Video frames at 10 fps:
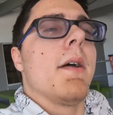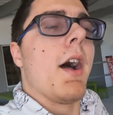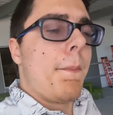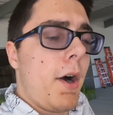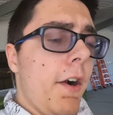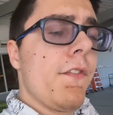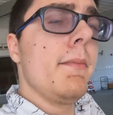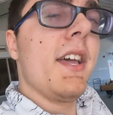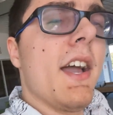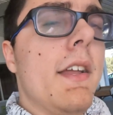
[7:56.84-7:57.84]
Apart
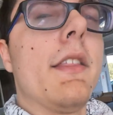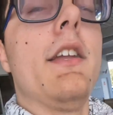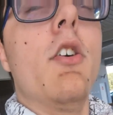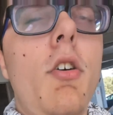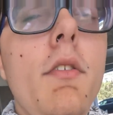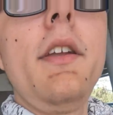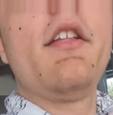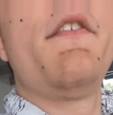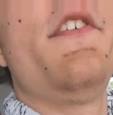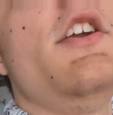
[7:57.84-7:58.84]
from that, the only
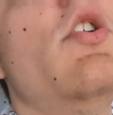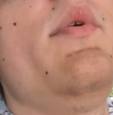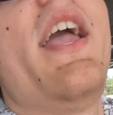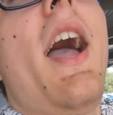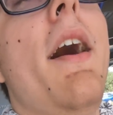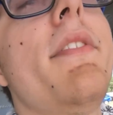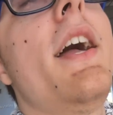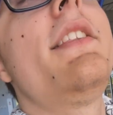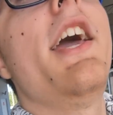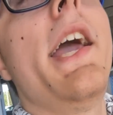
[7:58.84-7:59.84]
other video we have
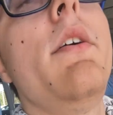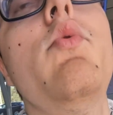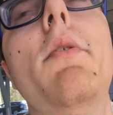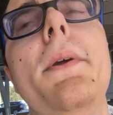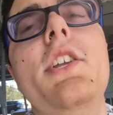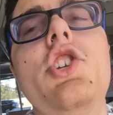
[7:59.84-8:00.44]
that day will be